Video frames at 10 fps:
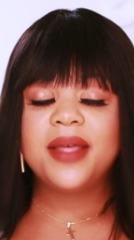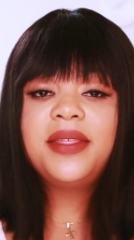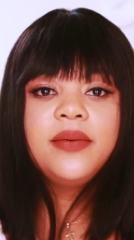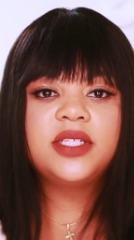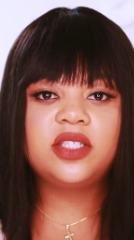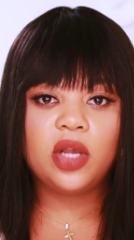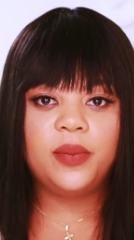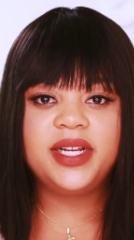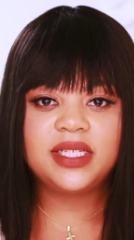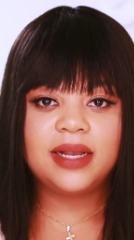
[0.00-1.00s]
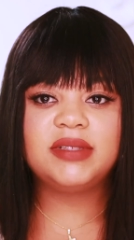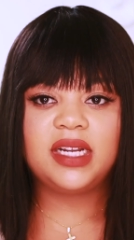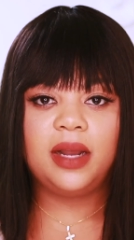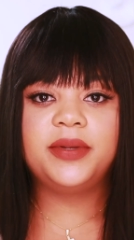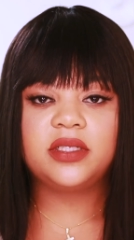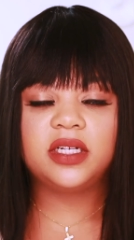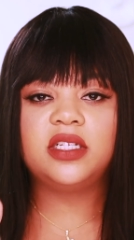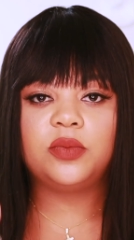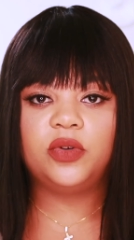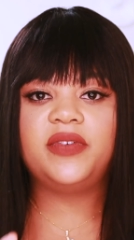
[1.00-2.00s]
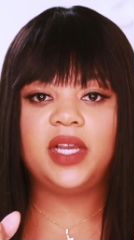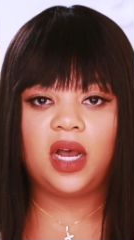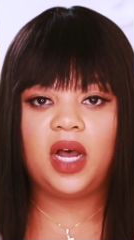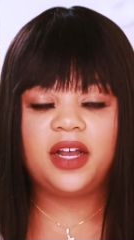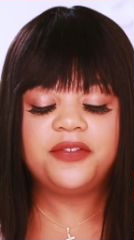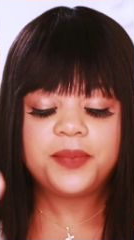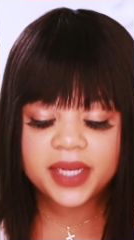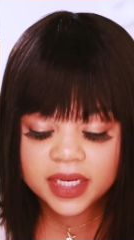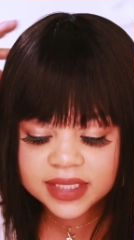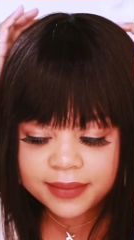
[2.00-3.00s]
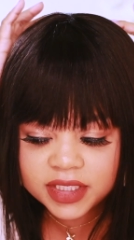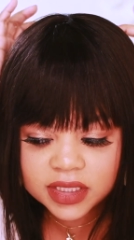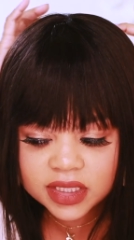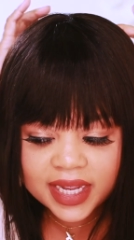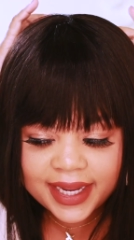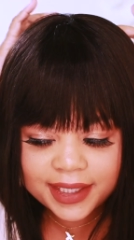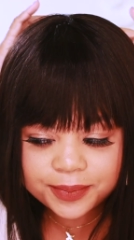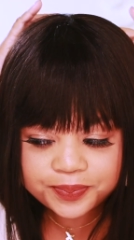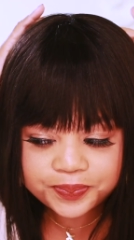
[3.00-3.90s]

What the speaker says: There were so many times that I almost turned this movie off because I'm just like